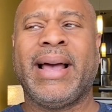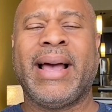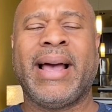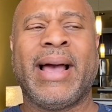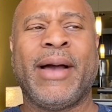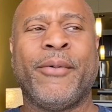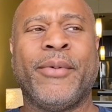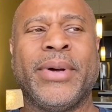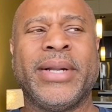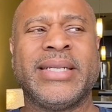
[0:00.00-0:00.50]

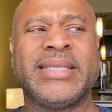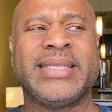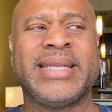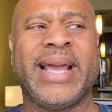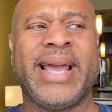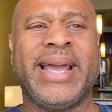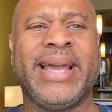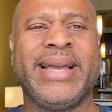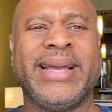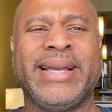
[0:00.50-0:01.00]
I want to
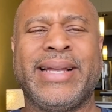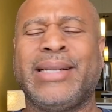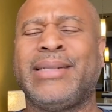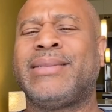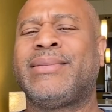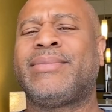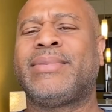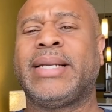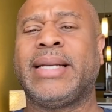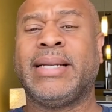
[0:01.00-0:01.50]
say,
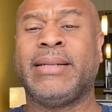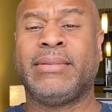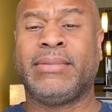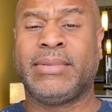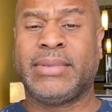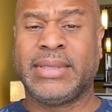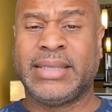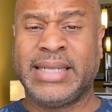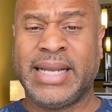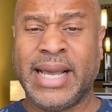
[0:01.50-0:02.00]
it
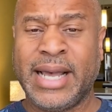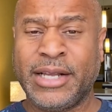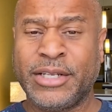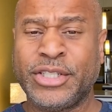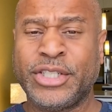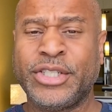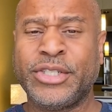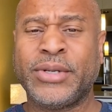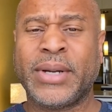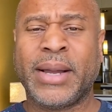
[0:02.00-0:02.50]

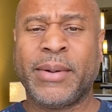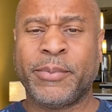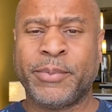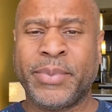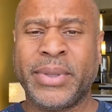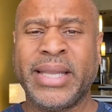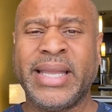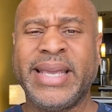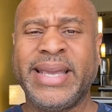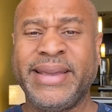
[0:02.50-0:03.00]
tells you, I
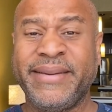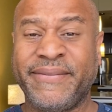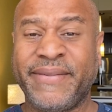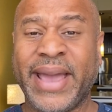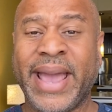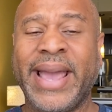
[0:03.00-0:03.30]
believe,